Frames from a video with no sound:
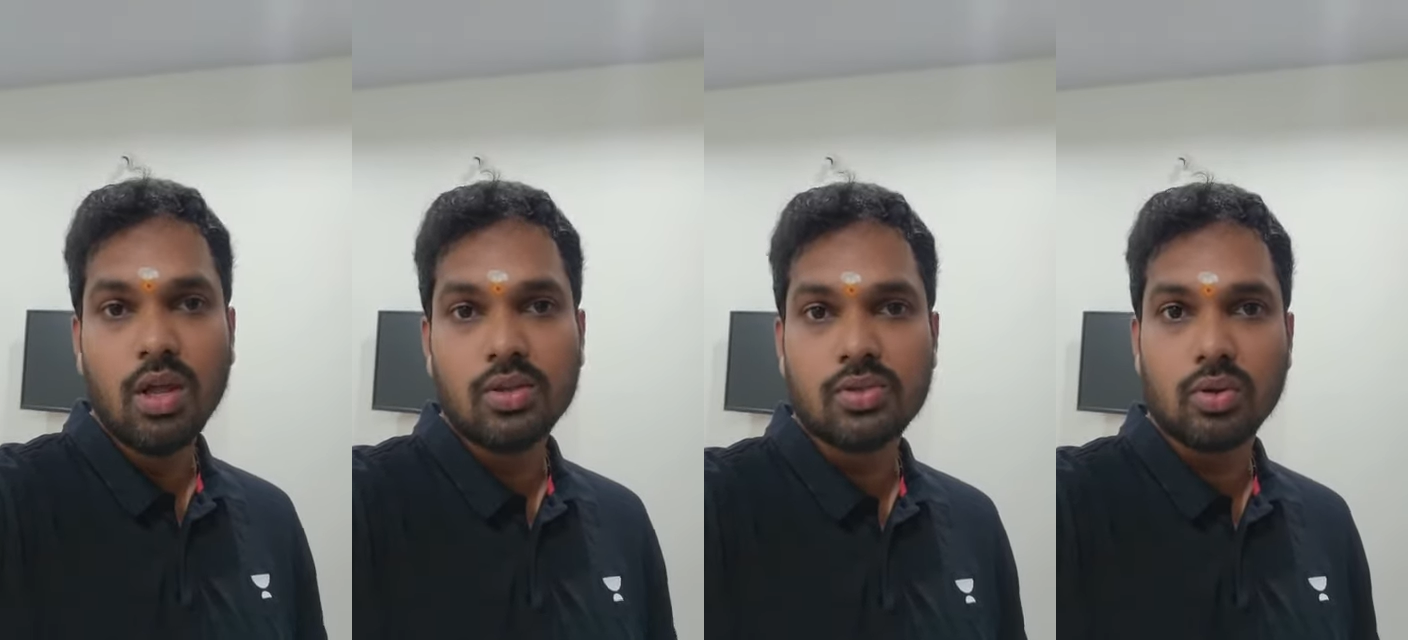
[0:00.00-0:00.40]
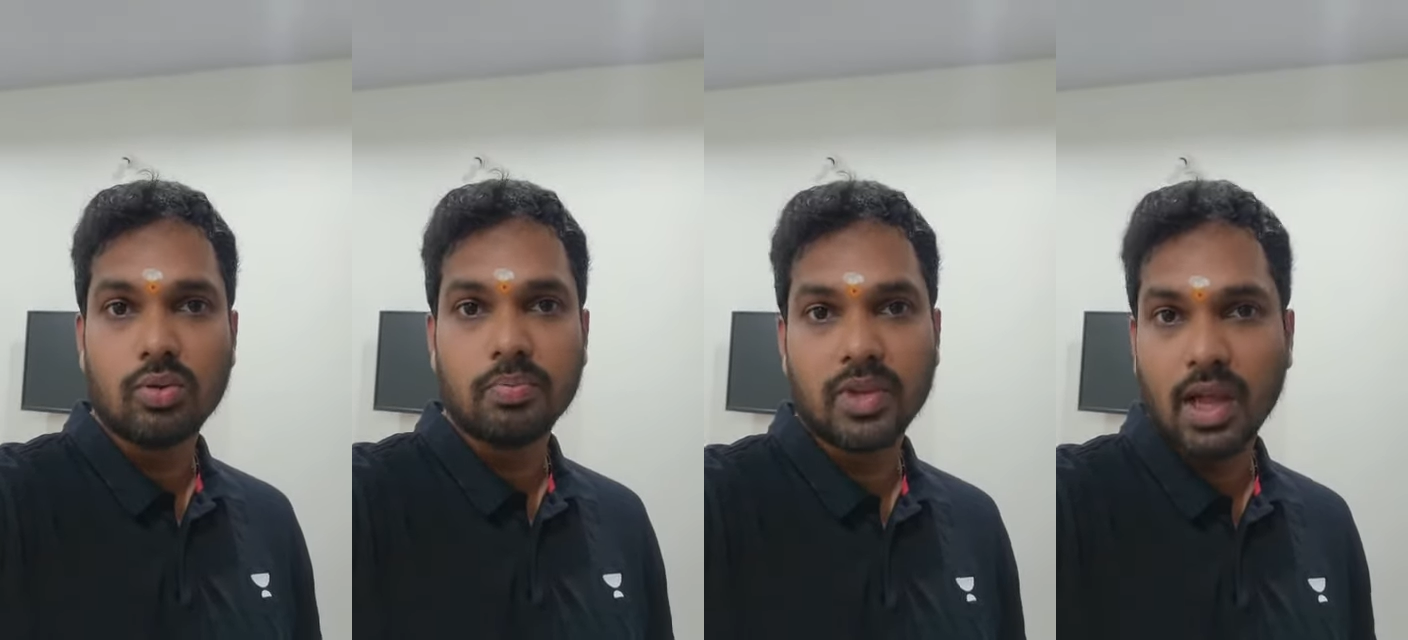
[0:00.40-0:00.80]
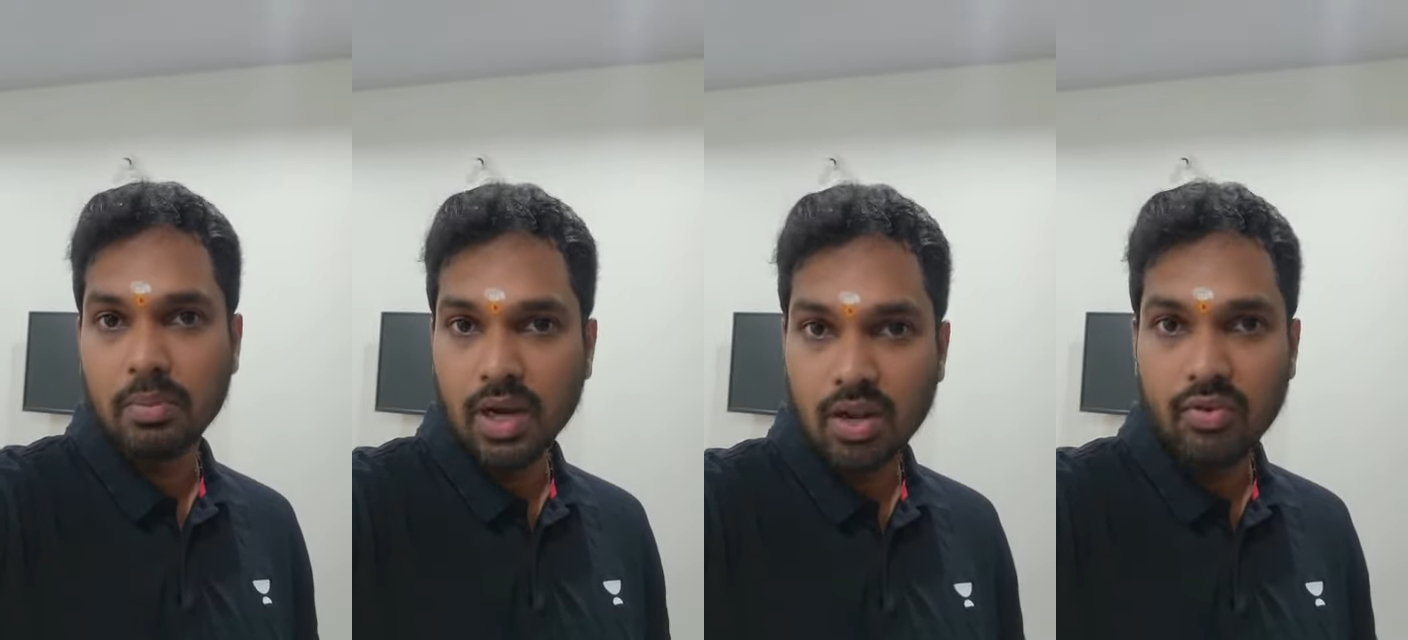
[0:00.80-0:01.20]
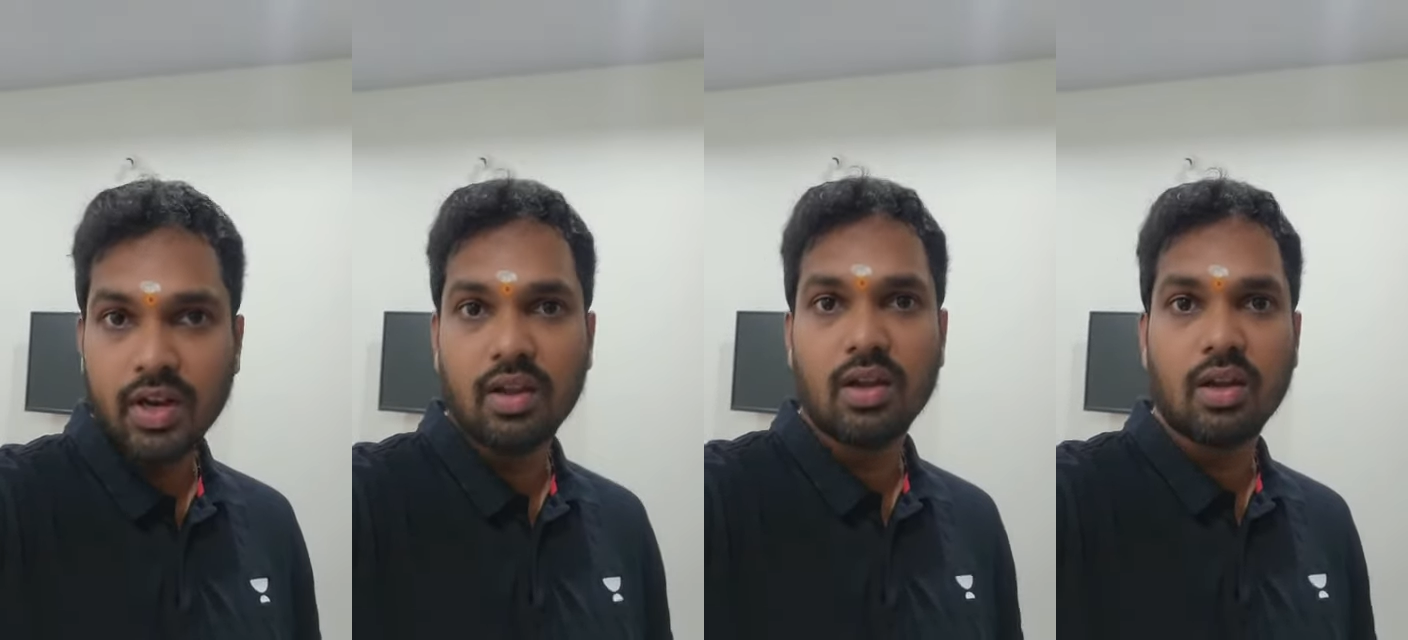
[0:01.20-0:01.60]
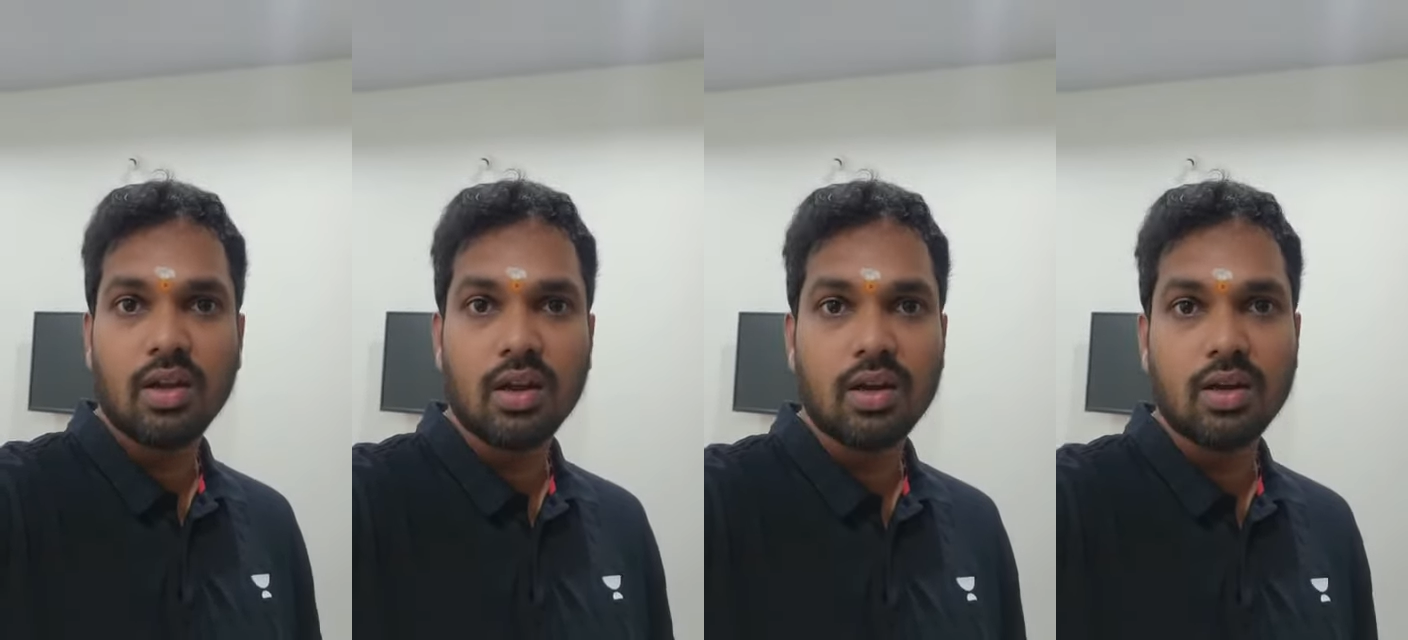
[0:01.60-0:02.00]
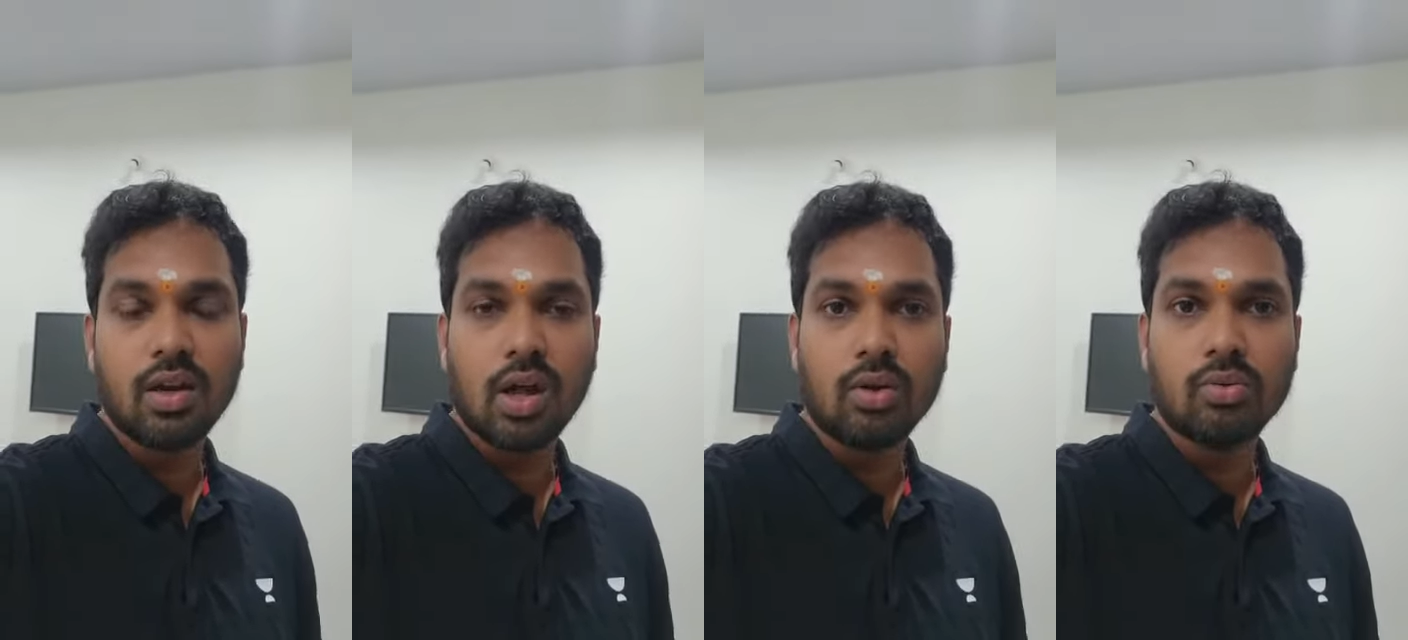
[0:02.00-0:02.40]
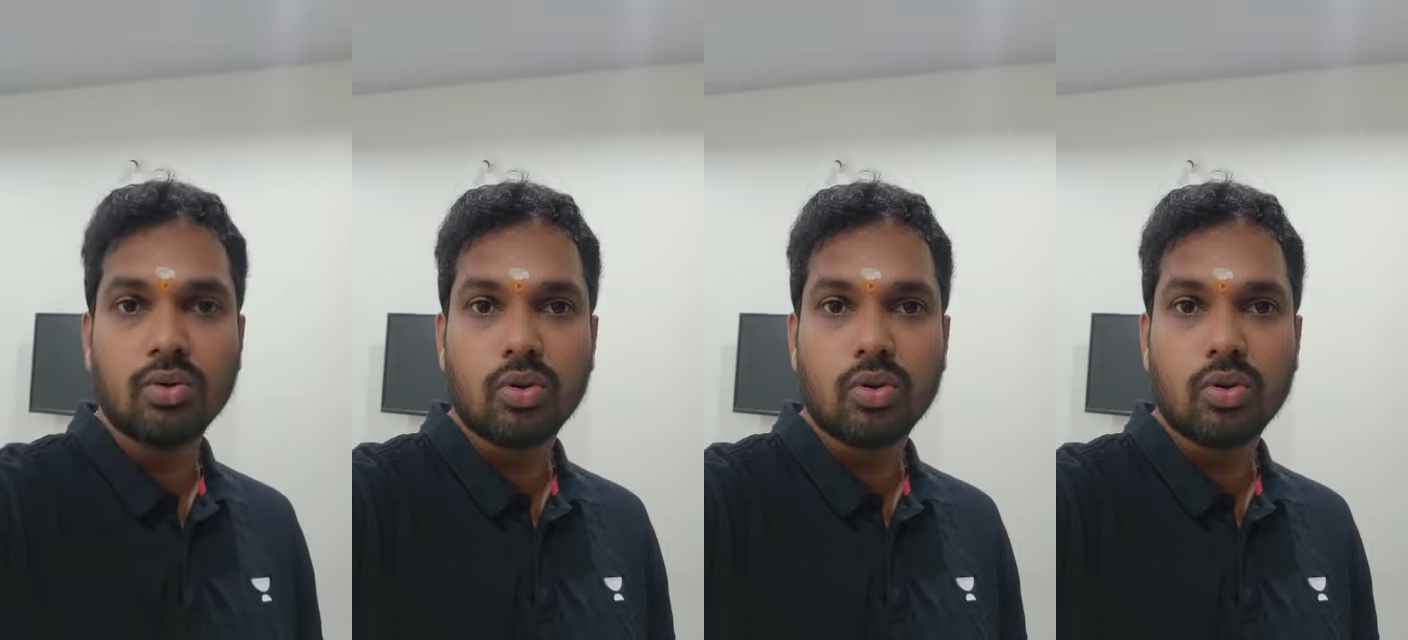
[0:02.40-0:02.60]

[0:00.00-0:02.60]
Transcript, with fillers: So I'm recovering, and now